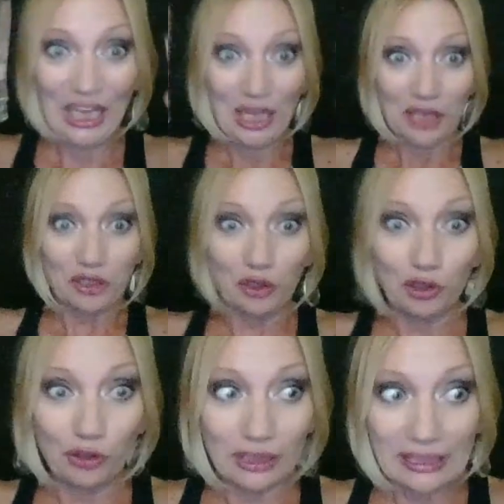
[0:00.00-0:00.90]
So
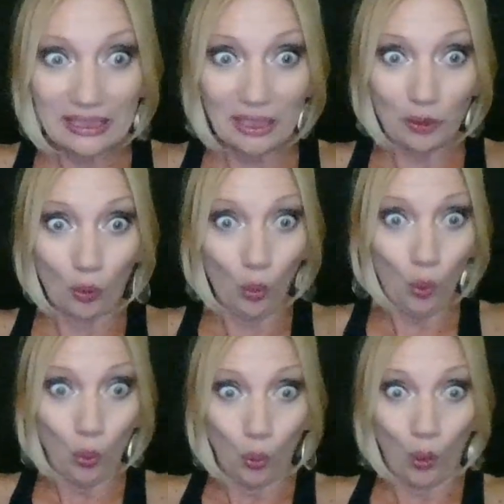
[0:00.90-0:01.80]
Lori said,
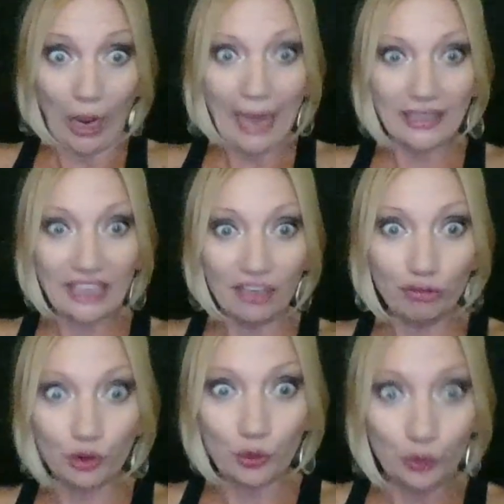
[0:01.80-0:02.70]
ooh, I give
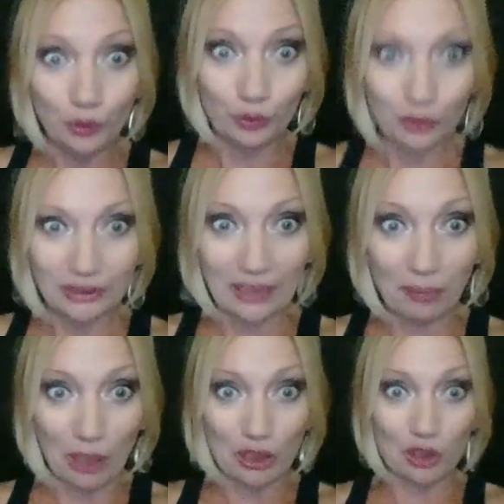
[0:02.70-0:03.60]
you some
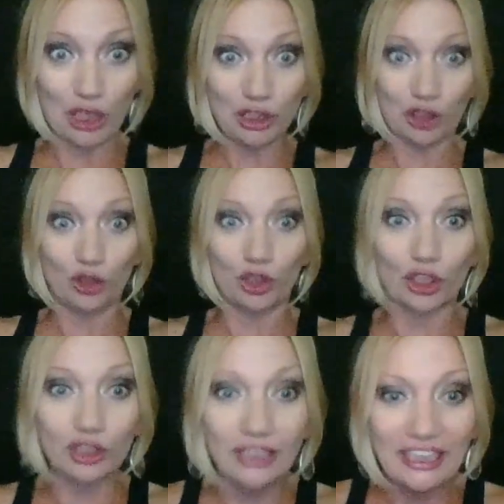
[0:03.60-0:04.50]
ascension
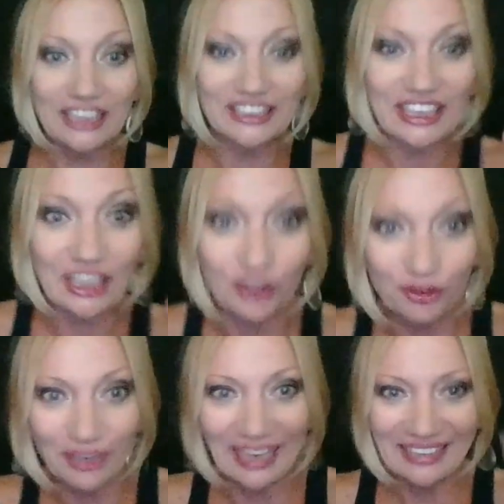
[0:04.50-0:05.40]
techniques here,
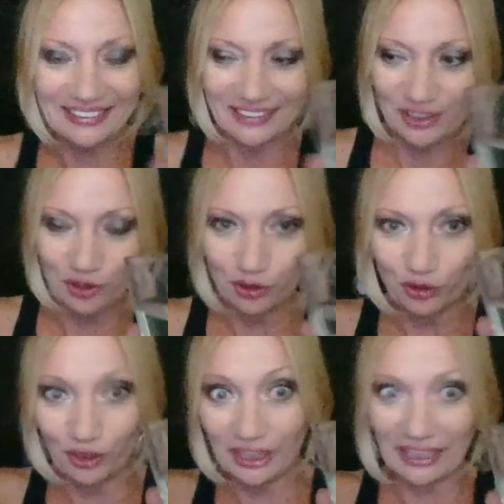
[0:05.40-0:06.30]
right? So
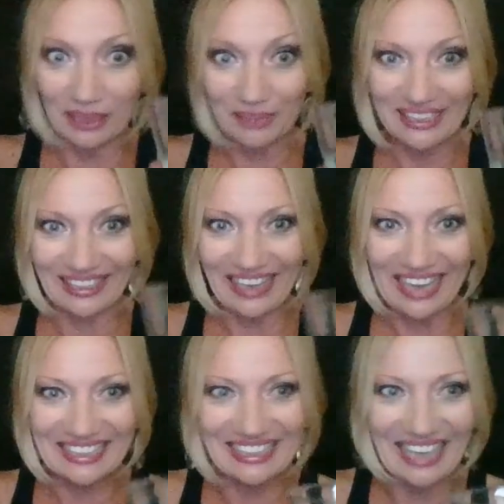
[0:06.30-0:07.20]
Lori comes the
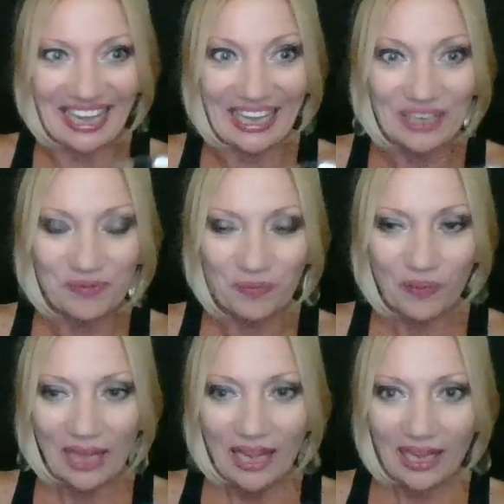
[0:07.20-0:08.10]
next day,
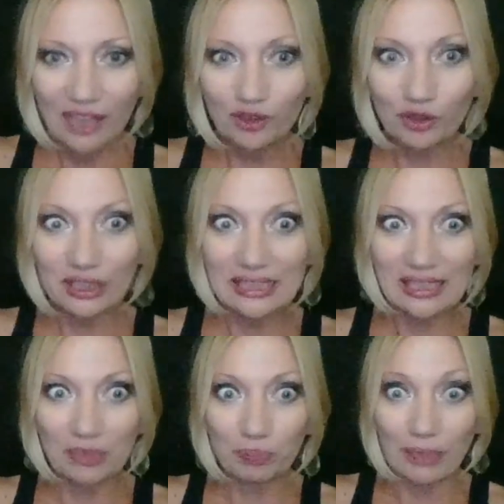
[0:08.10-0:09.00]
and Lori
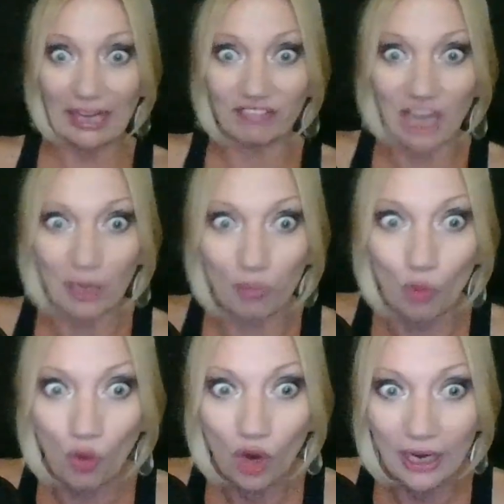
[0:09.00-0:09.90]
said, but I've got
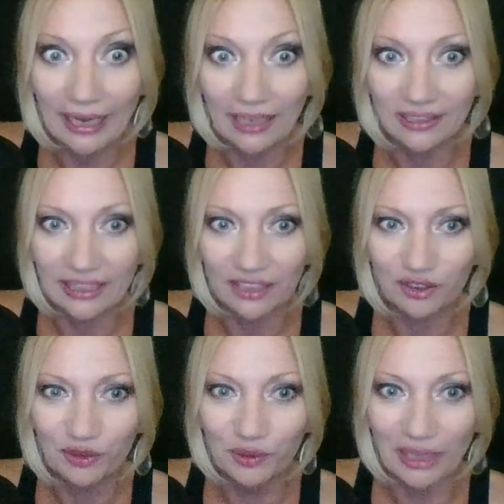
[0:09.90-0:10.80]
more alien
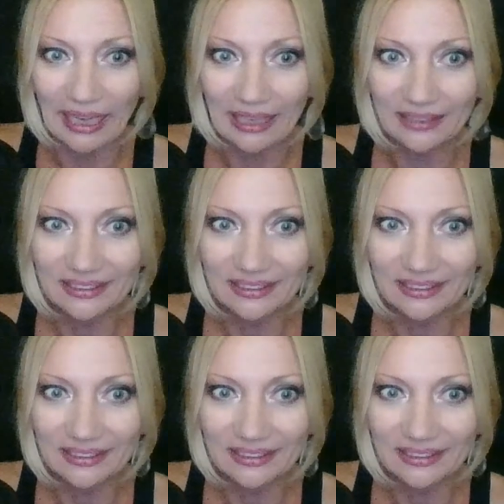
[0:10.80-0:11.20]
Kool-Aid.